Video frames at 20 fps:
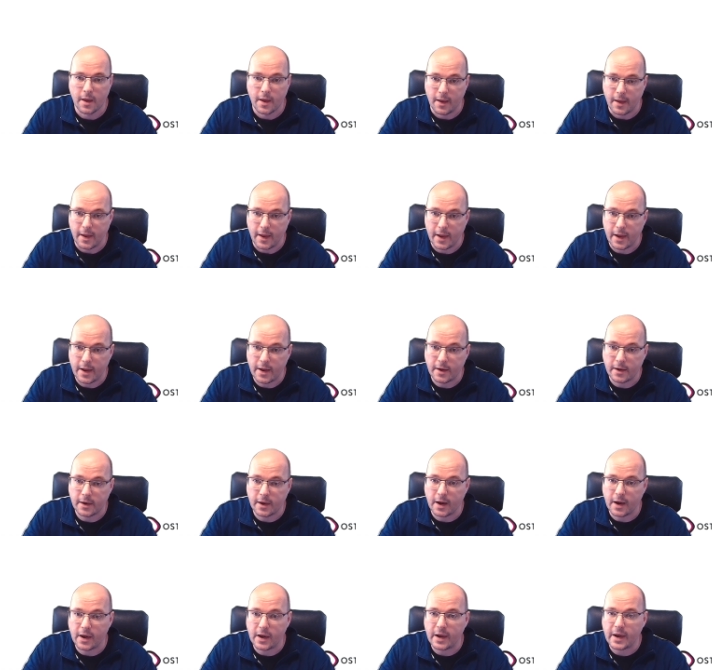In
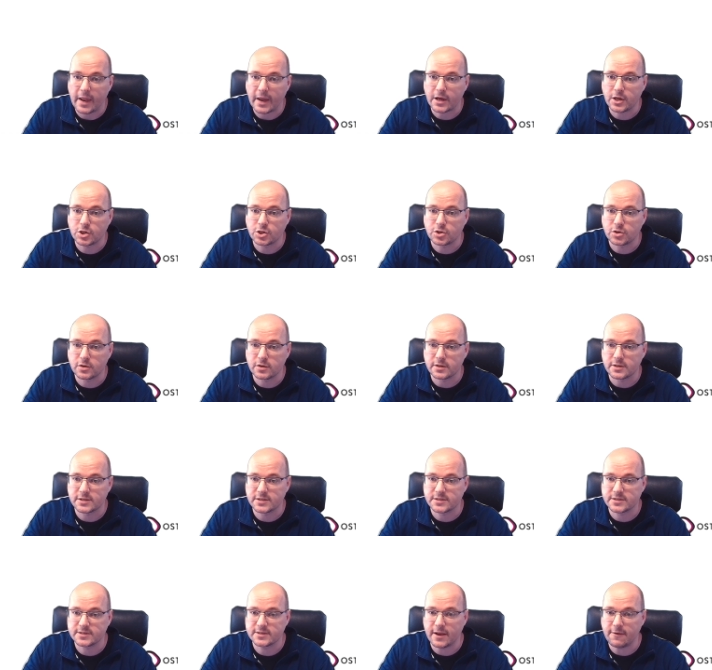lecture
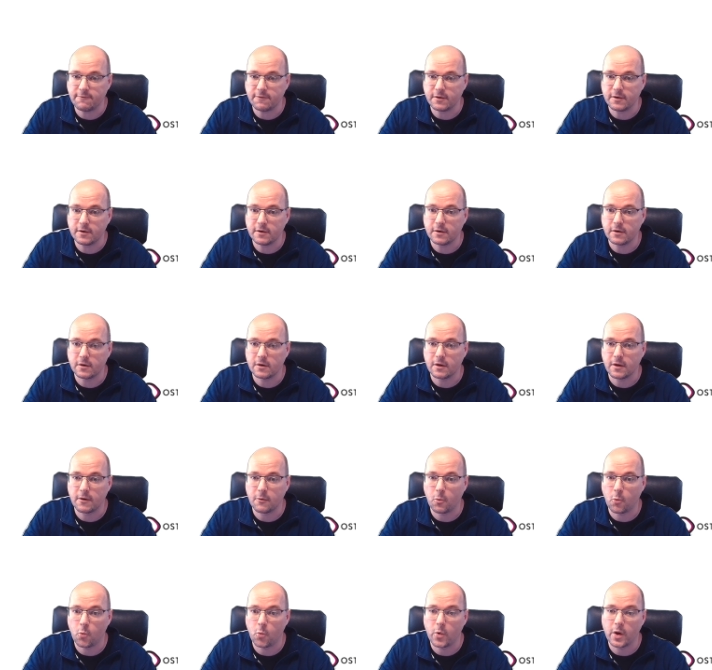7,
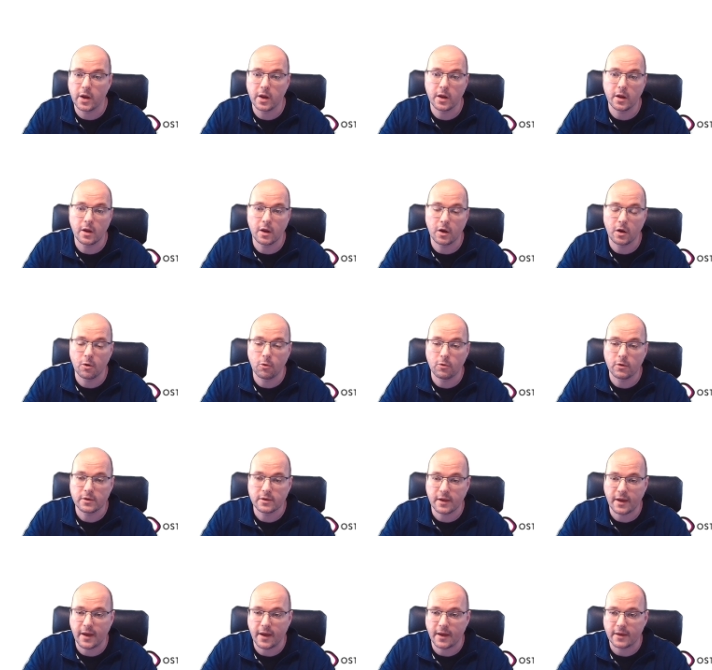we
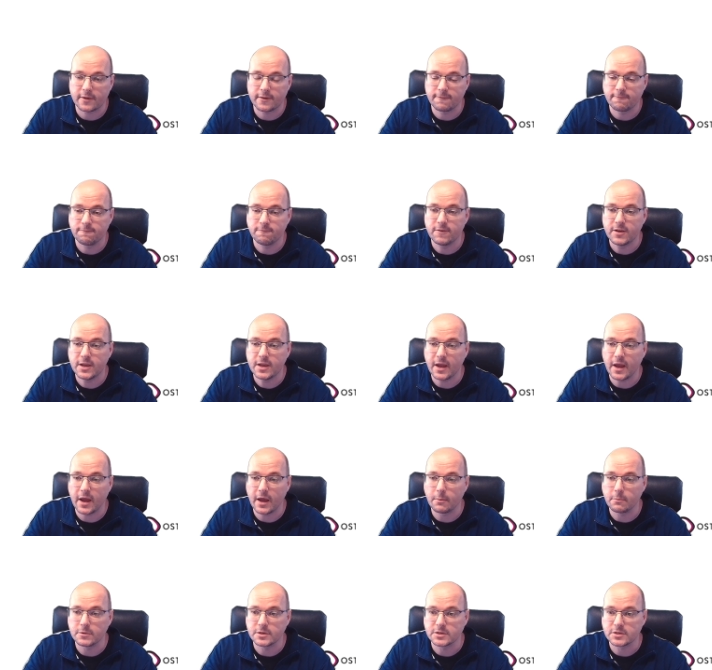looked at
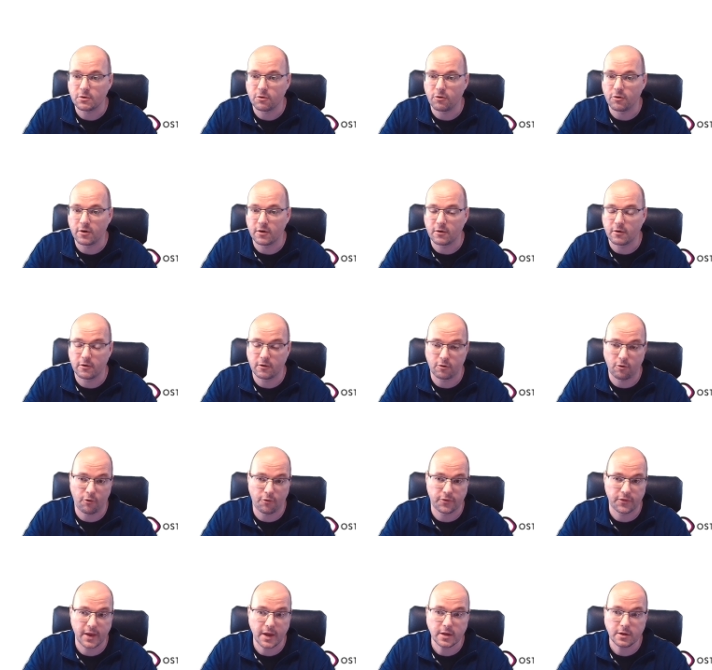VMs on
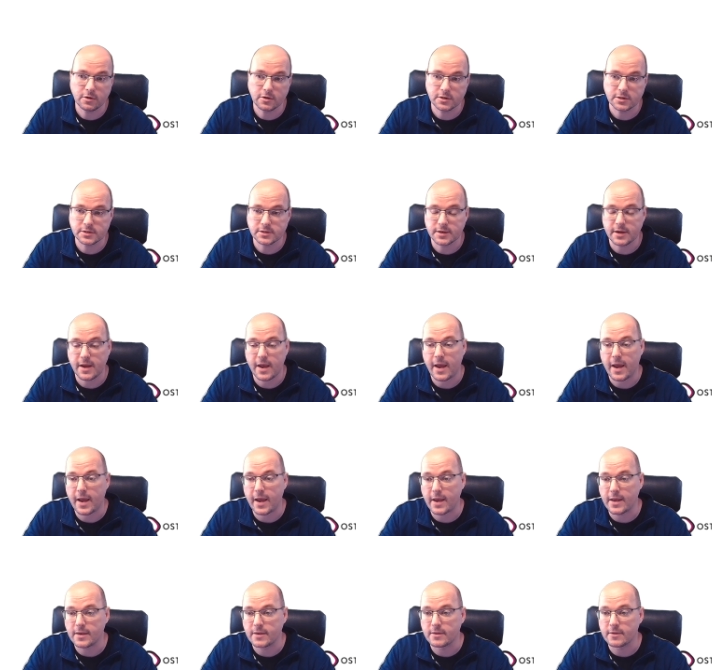containers
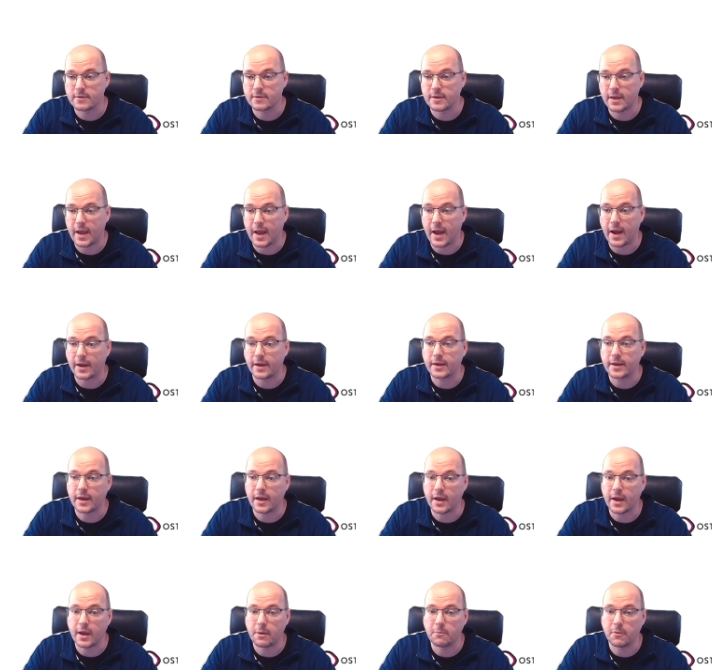and I
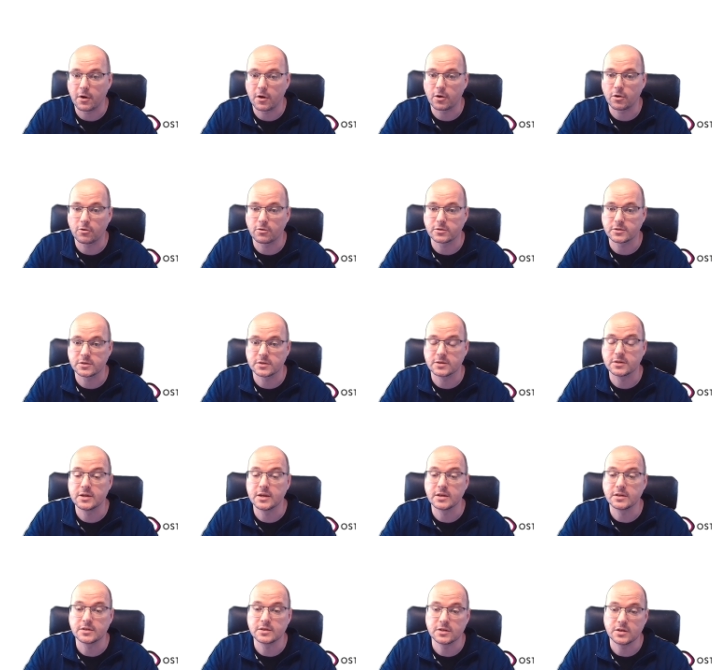came across
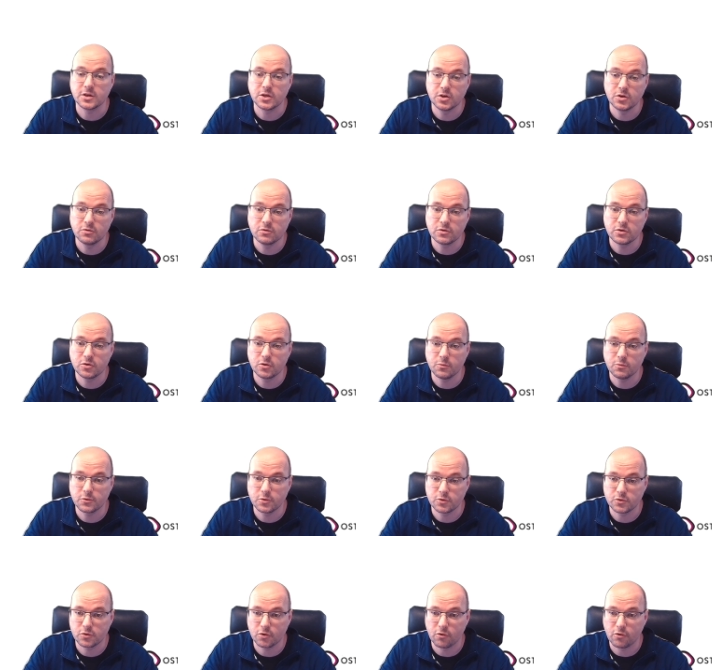this YouTube
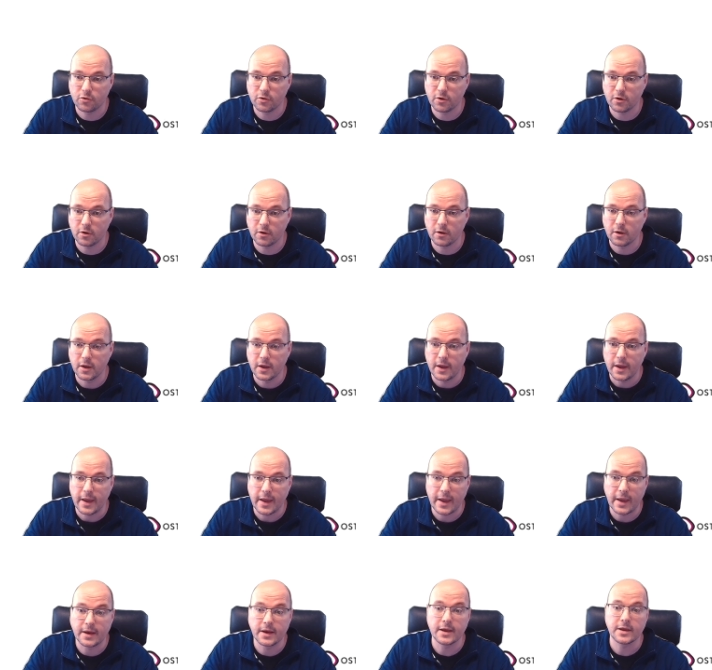tutorial.
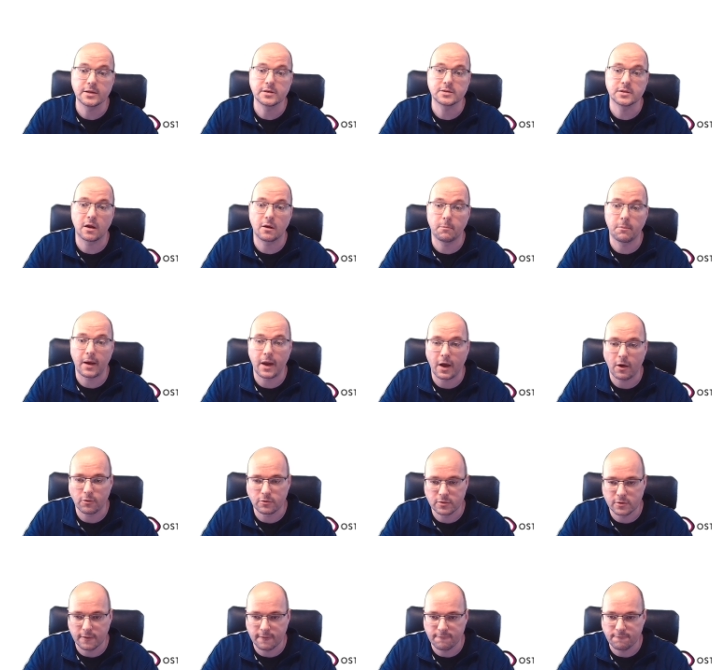It is
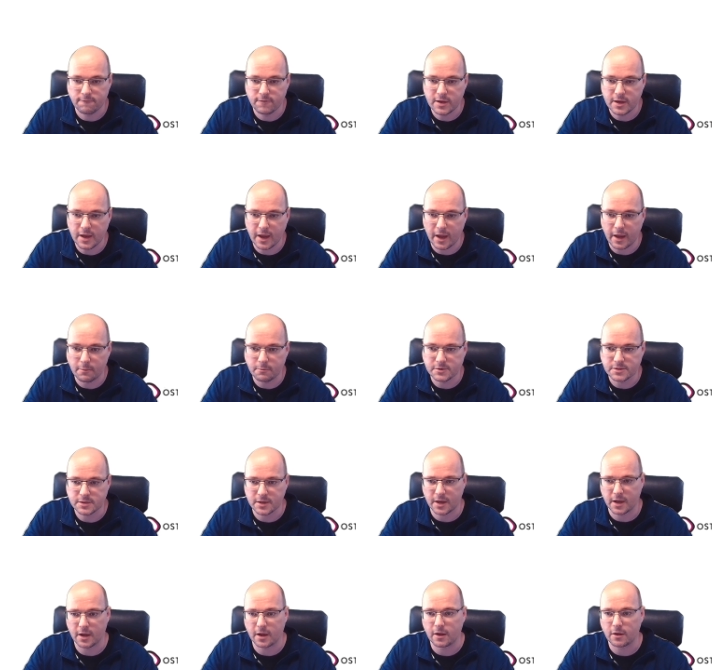about VMs
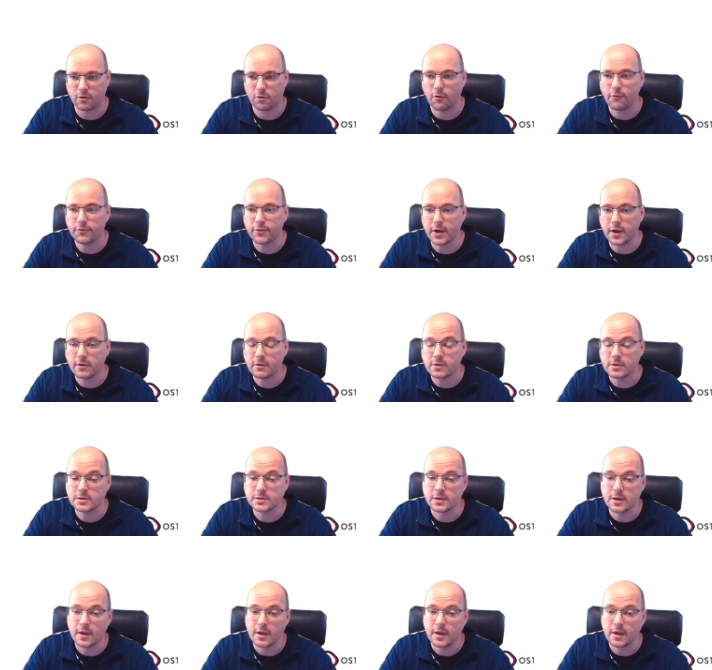and containers